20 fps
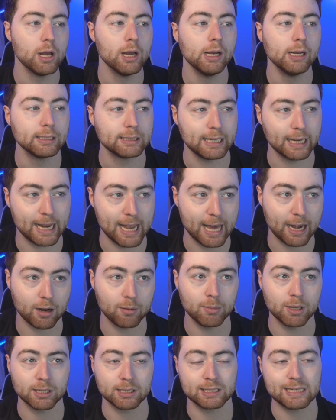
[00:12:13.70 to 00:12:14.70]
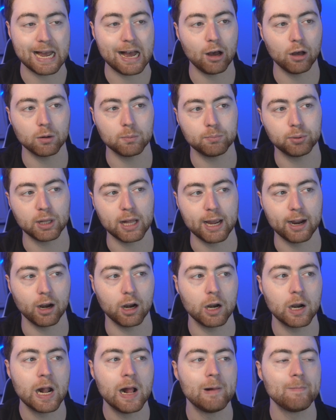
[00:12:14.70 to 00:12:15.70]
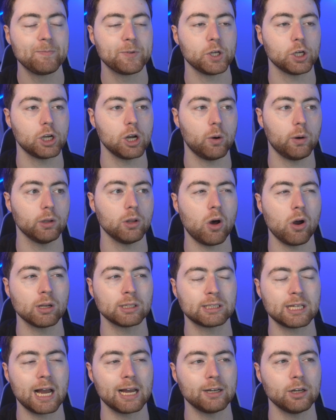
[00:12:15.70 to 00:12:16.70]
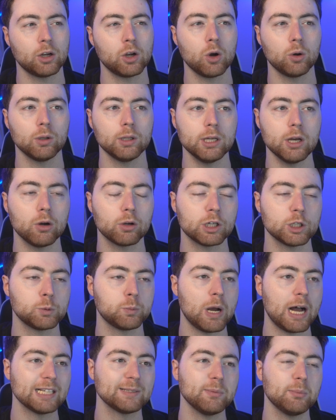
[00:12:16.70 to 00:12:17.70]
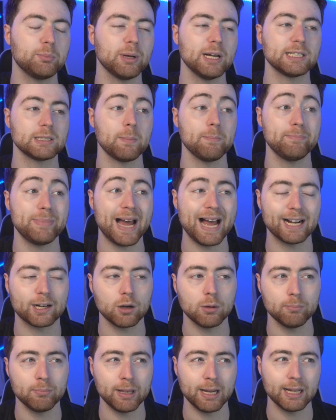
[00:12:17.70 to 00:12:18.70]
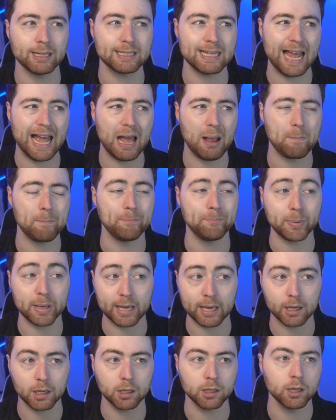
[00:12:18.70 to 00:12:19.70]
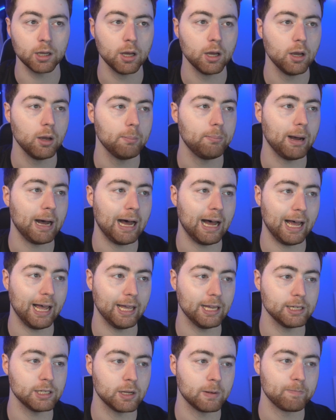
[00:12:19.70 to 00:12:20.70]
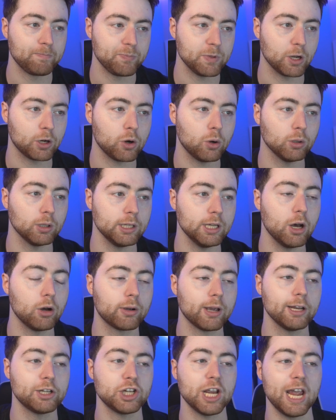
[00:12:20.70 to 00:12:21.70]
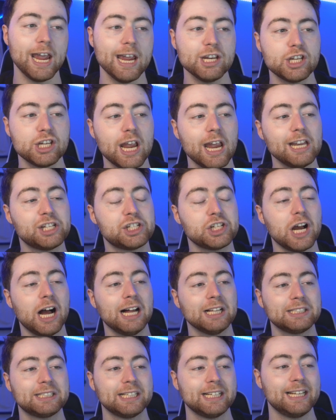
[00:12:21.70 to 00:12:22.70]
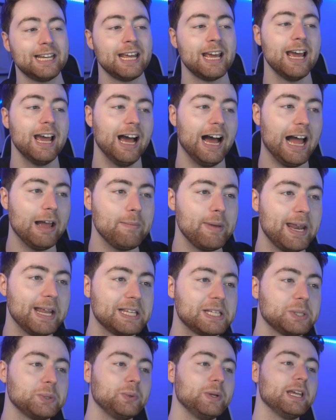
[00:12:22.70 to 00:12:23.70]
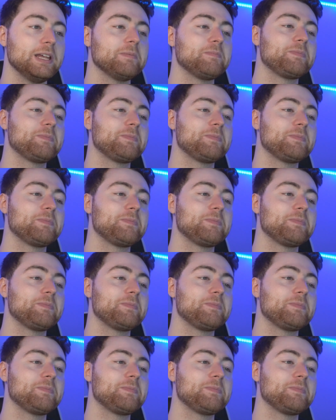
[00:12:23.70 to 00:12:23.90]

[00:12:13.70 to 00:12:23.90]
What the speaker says: to get him. Solid player to go alongside Nikola Jokic, possibly play some backup minutes at big behind Nikola Jokic. AJ Johnson, I made a tweet